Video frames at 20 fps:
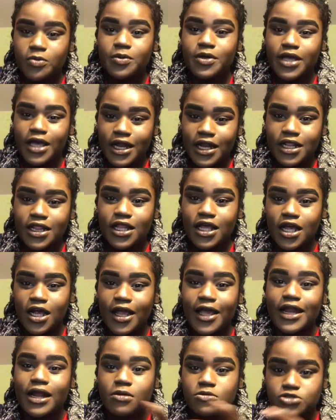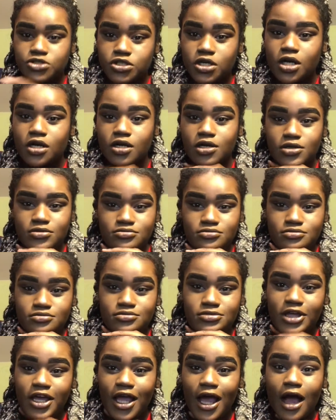were getting there and I was drunk.
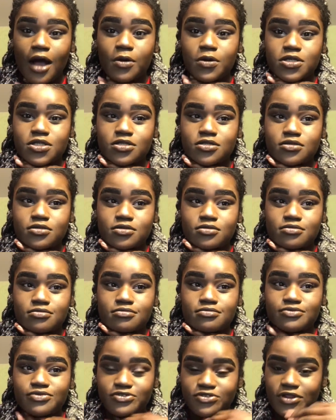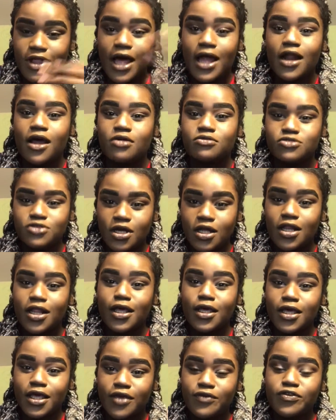Like, I was flat out drunk.
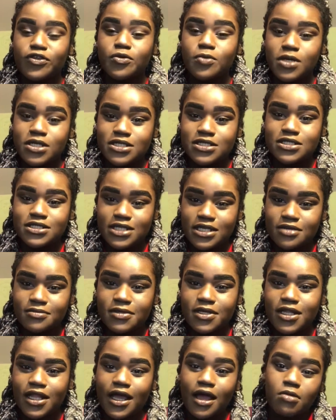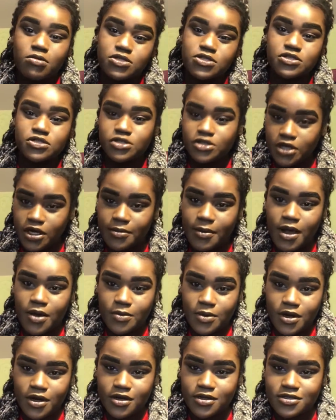Like, if you had seen me, like, I was slurring my
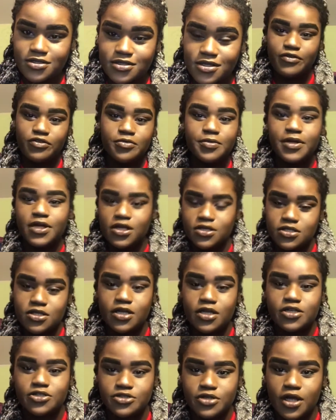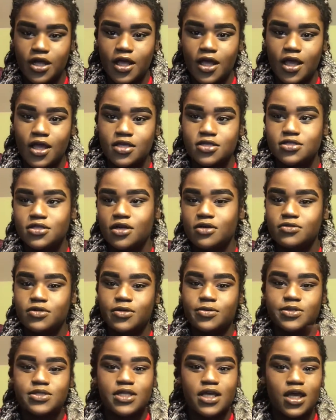words. Everybody else started drinking. So
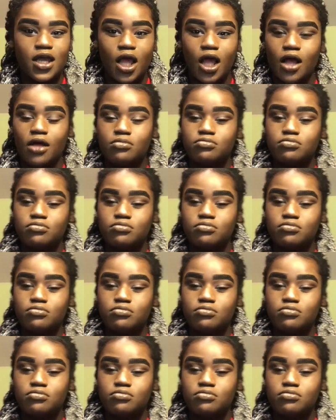there was, like,